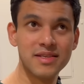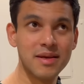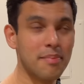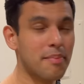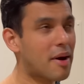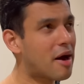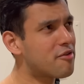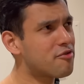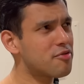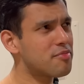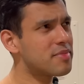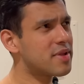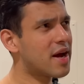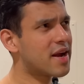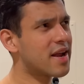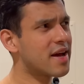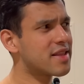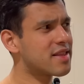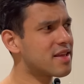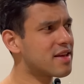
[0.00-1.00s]
Apart from
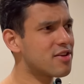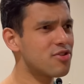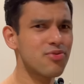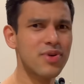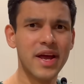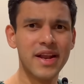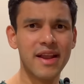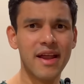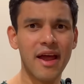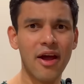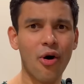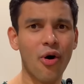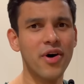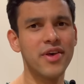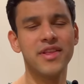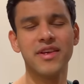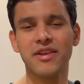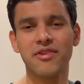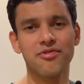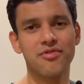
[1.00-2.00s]
that, I think you get
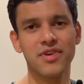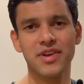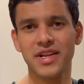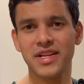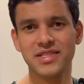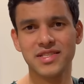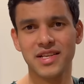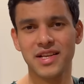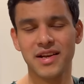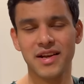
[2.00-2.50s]
all the ingredients in